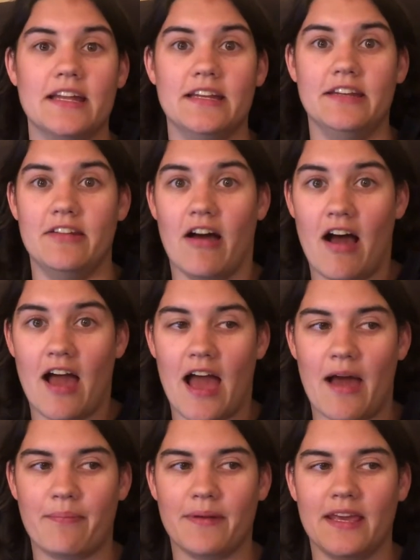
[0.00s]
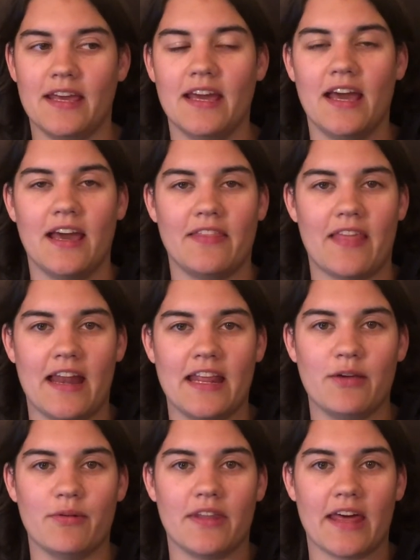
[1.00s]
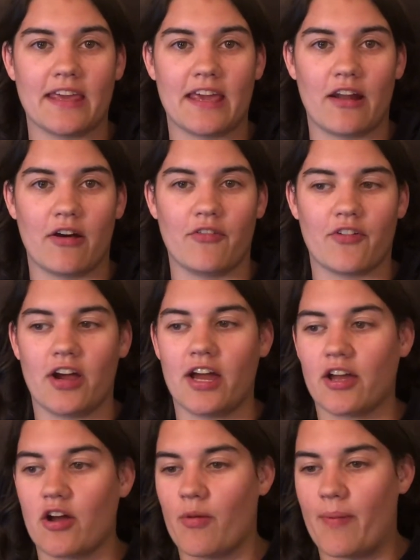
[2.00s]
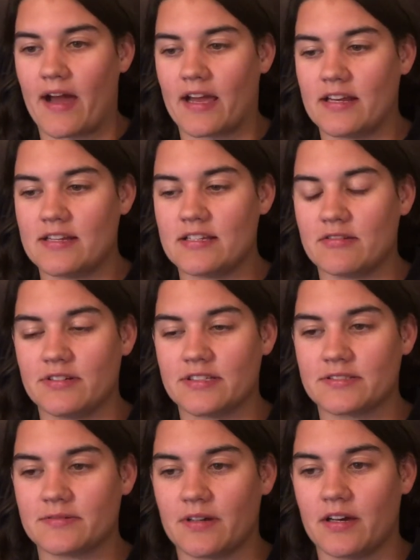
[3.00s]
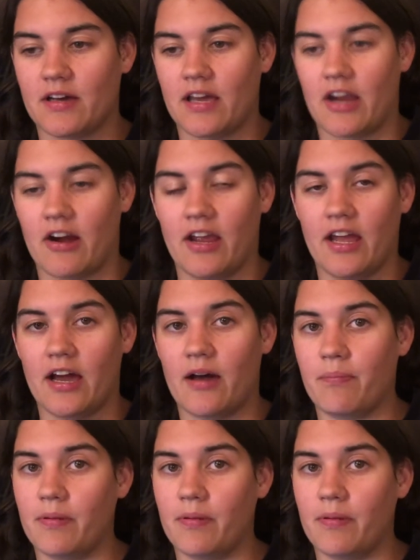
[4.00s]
Not happy. Then he would like get over it, go back into his area,